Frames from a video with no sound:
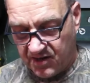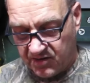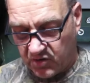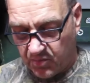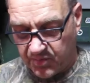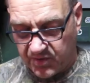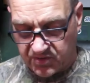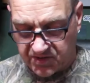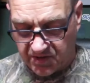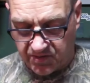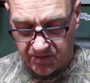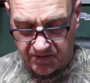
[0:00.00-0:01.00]
Don't put
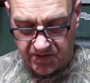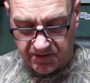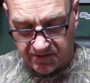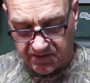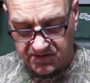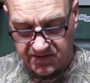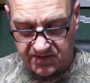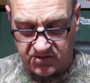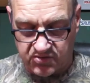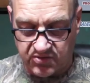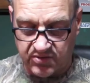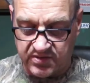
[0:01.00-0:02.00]
silicone on it because that
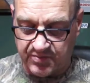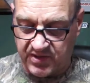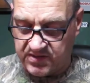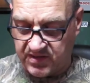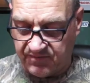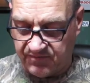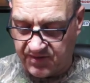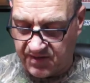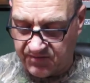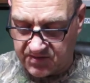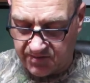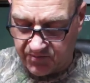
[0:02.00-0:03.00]
destroys the PTFE
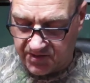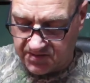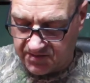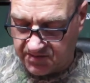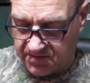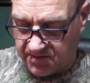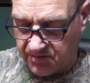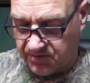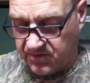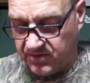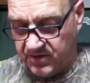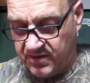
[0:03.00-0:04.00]
for some reason, I don't know
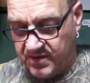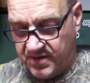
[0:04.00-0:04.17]
why.